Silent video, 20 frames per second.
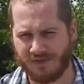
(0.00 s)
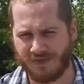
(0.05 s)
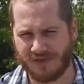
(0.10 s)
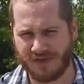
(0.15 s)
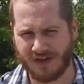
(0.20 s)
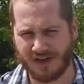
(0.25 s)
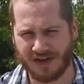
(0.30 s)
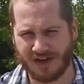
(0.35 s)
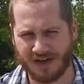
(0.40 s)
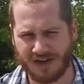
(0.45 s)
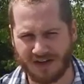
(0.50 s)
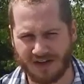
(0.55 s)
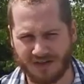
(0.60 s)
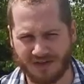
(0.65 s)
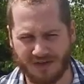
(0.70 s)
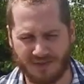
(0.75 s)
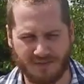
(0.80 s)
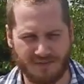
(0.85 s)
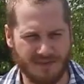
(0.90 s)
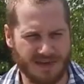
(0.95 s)
the
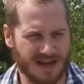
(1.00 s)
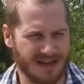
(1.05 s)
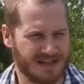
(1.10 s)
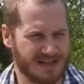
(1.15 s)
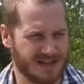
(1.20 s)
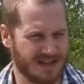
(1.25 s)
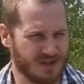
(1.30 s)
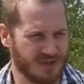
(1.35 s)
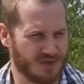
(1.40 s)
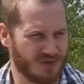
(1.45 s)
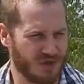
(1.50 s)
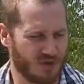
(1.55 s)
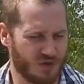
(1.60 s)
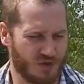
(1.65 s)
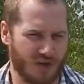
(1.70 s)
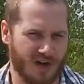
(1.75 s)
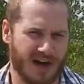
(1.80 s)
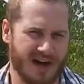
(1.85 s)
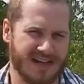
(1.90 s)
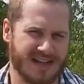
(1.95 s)
message of
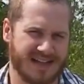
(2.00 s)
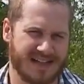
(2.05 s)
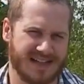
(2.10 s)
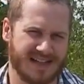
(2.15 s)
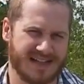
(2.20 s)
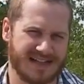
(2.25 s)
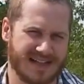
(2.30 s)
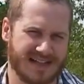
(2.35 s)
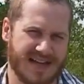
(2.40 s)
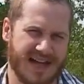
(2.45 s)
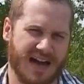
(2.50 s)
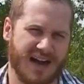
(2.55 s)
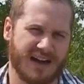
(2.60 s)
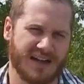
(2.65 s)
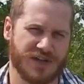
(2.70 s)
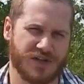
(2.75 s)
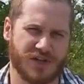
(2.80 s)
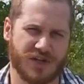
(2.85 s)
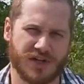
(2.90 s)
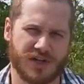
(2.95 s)
Christ is
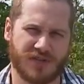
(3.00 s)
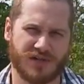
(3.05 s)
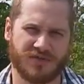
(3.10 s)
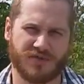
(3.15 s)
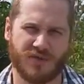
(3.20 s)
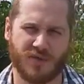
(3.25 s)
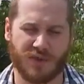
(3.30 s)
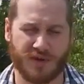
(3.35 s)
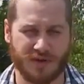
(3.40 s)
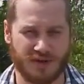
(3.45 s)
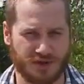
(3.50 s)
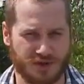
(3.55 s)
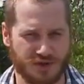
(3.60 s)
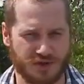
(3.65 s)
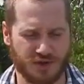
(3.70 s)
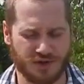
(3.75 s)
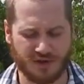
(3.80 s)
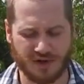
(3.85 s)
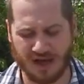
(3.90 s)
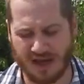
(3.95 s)
not just for the
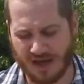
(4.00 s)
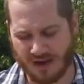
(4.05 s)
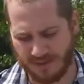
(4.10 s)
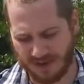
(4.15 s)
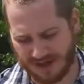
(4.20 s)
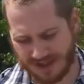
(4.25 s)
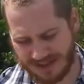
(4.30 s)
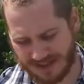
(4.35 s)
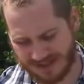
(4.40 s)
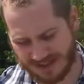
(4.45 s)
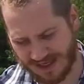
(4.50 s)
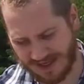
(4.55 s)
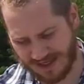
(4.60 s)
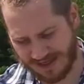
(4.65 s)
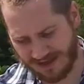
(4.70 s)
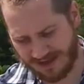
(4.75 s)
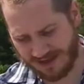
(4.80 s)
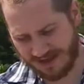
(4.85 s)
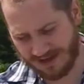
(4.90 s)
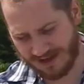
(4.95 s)
Jew, but he's
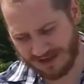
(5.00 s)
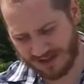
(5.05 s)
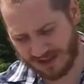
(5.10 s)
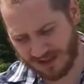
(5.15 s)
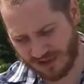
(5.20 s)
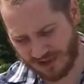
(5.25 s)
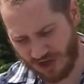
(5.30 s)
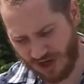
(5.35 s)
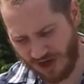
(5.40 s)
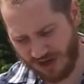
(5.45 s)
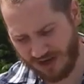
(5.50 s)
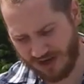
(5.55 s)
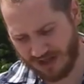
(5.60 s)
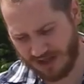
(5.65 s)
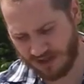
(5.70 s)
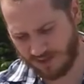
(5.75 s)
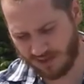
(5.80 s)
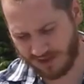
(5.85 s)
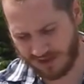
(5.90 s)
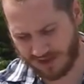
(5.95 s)
saying start
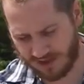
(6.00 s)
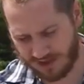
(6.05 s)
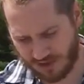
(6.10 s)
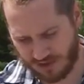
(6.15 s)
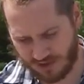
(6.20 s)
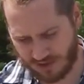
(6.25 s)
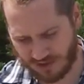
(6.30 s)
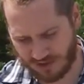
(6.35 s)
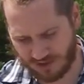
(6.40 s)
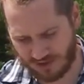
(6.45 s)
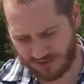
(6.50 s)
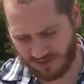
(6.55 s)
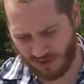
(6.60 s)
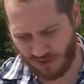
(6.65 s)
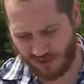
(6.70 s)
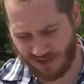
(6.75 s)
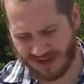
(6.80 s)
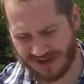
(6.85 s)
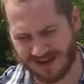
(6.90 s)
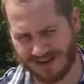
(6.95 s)
here with the Jews,
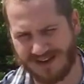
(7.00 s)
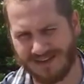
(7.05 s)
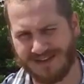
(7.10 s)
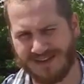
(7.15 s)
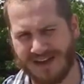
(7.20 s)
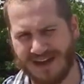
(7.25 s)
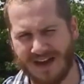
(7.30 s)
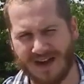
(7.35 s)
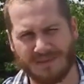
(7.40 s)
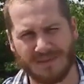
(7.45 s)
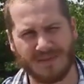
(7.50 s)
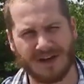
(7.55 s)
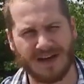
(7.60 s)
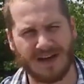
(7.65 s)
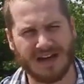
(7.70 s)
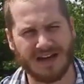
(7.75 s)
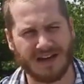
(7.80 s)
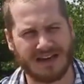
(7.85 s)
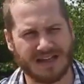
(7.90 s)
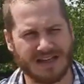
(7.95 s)
focus on them,
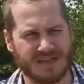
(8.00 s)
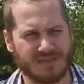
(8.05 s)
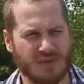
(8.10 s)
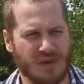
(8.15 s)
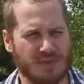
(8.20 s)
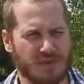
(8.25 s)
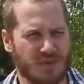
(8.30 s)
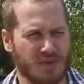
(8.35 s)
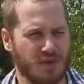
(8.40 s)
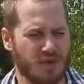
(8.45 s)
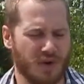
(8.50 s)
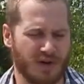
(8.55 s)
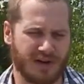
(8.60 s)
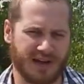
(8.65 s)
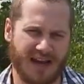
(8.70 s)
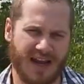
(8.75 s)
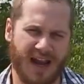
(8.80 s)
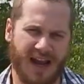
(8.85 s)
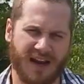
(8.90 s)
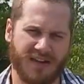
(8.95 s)
these people who
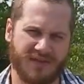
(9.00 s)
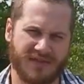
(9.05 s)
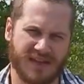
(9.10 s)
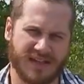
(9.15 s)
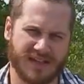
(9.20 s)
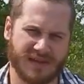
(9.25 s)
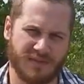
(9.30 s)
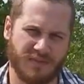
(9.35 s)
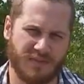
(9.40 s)
already have this